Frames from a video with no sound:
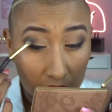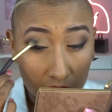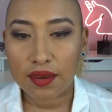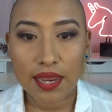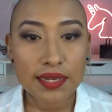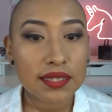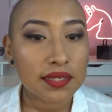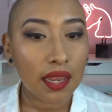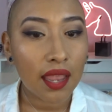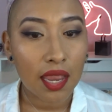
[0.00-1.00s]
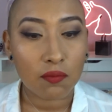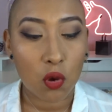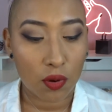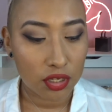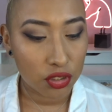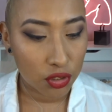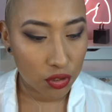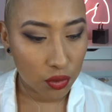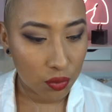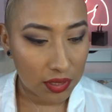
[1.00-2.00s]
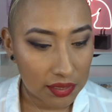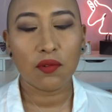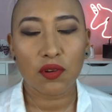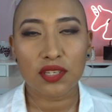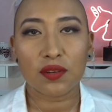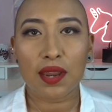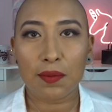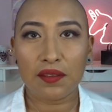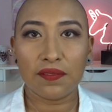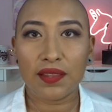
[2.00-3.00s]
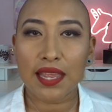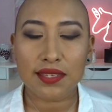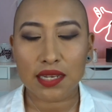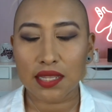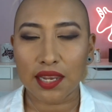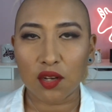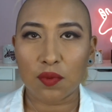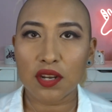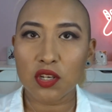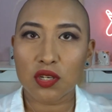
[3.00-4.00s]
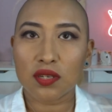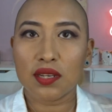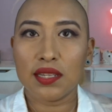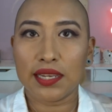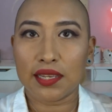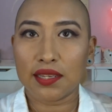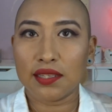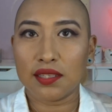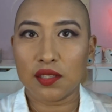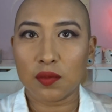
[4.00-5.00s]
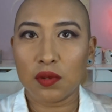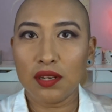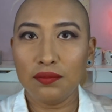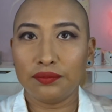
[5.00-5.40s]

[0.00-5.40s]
The next thing I'm going to do is I'm going to grab a flat liner brush like this one.